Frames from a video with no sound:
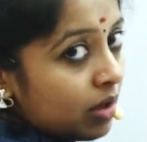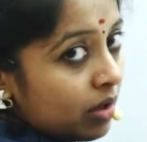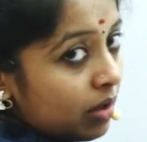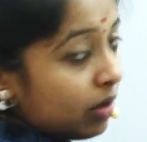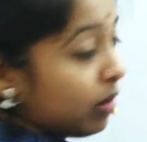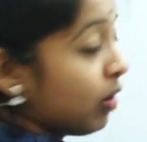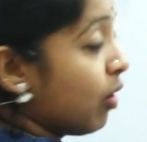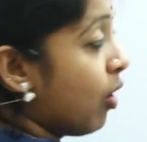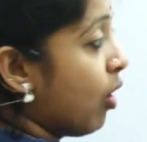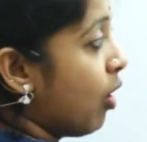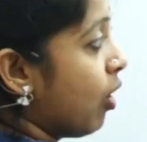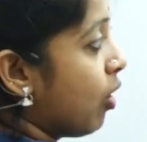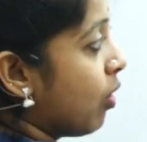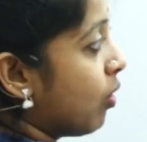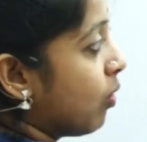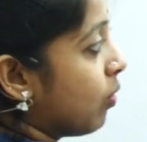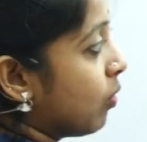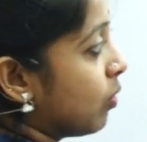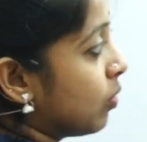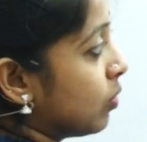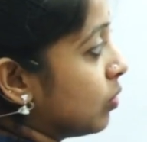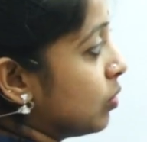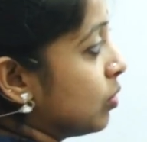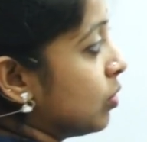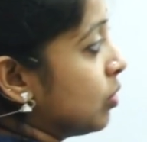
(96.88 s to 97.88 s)

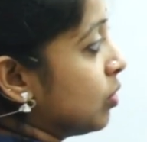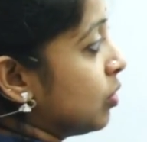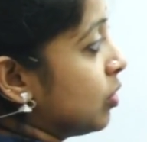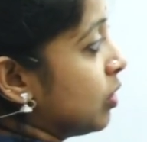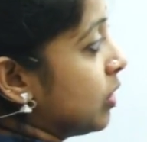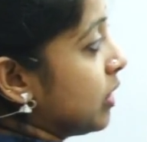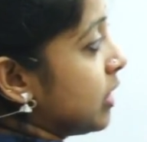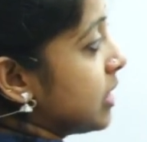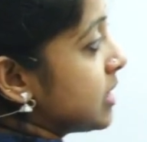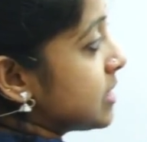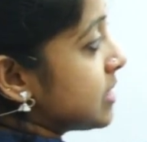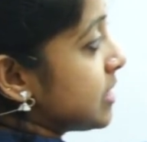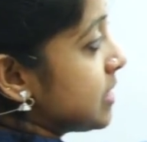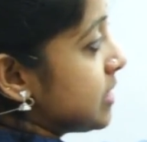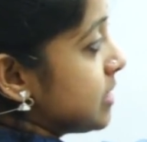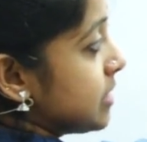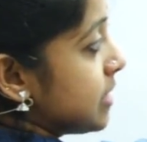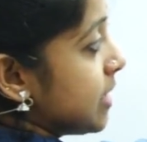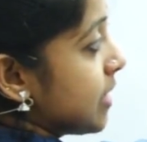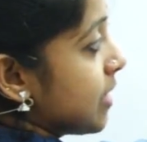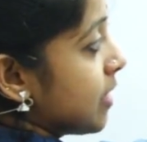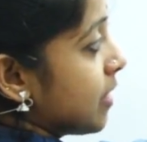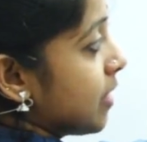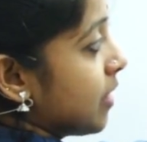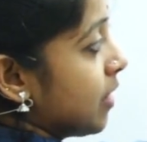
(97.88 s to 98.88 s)
No. Is it
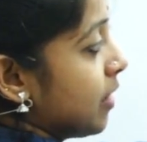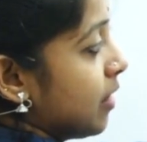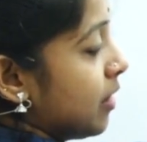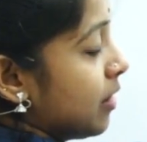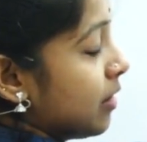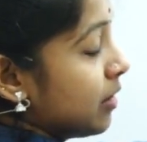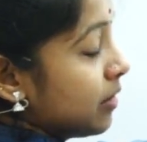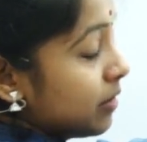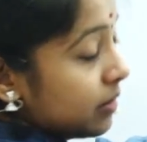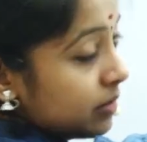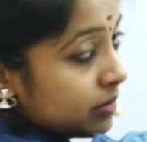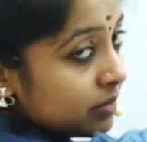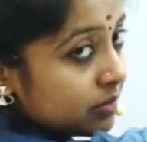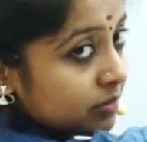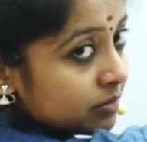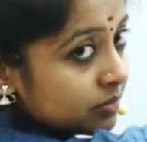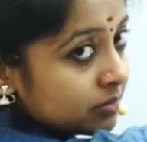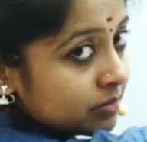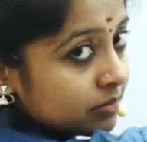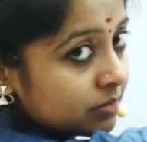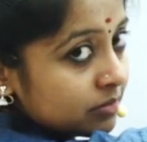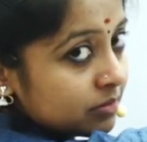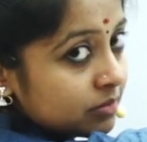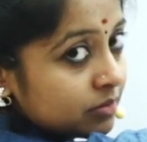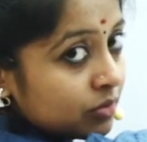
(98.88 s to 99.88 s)
here?
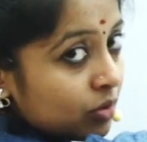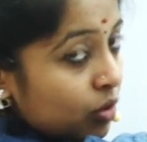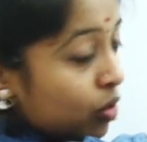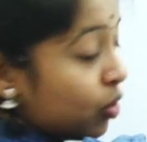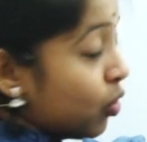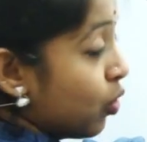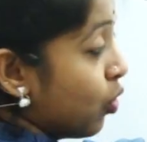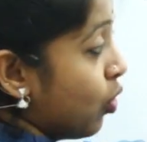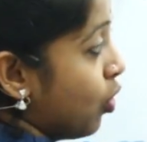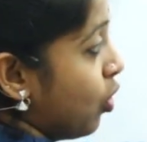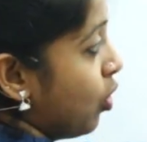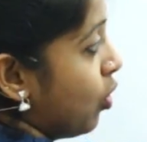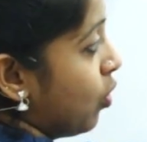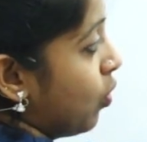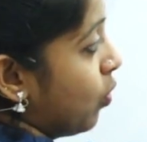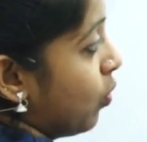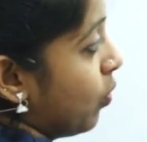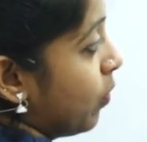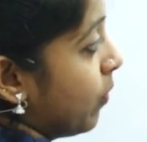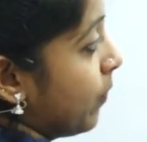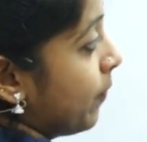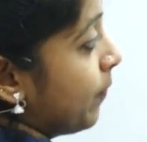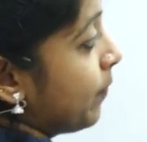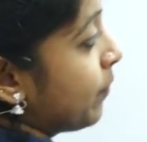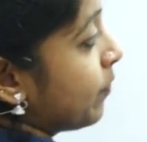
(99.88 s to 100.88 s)

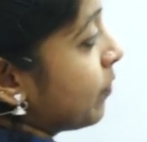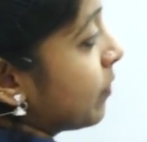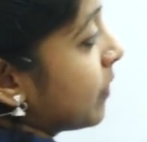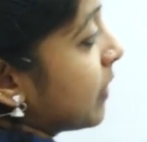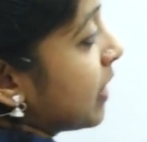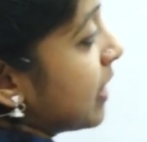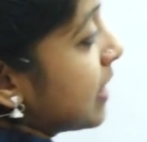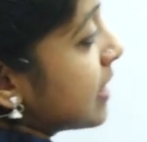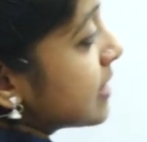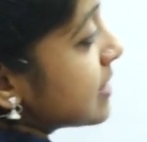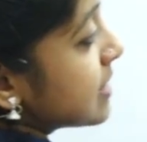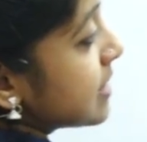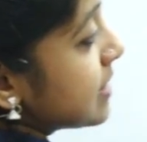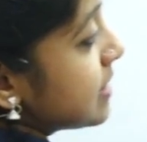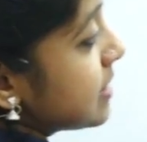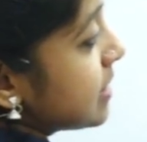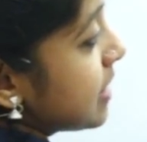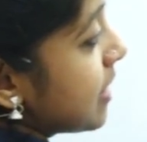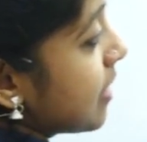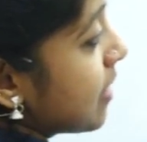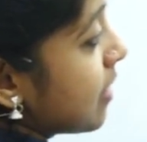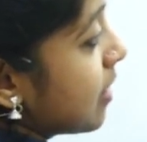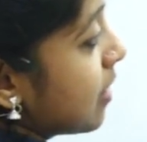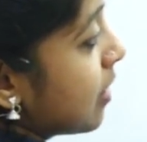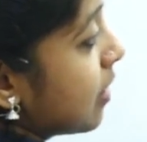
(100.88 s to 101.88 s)
No. Is it
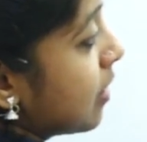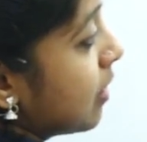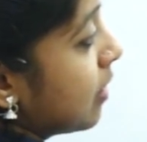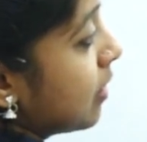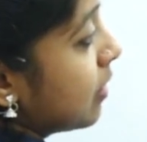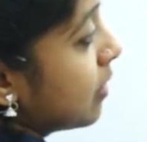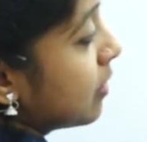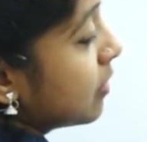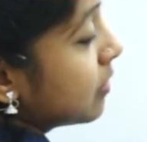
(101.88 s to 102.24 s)
here?